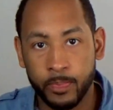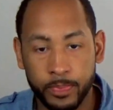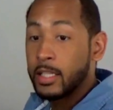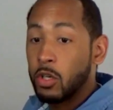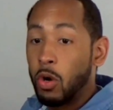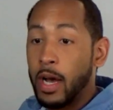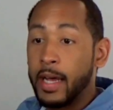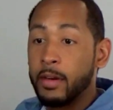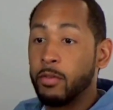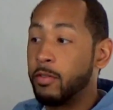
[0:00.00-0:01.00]
Let's go
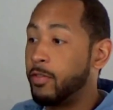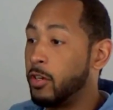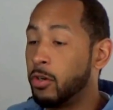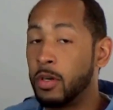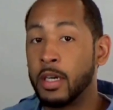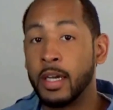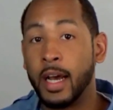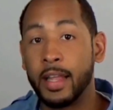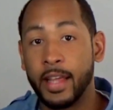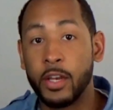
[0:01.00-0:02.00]
ahead and review,
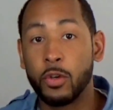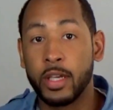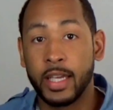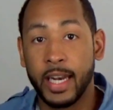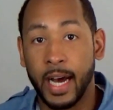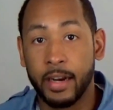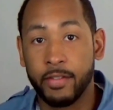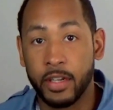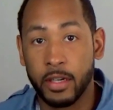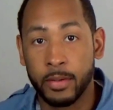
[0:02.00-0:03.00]
and then you can get out of
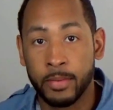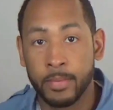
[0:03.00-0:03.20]
here.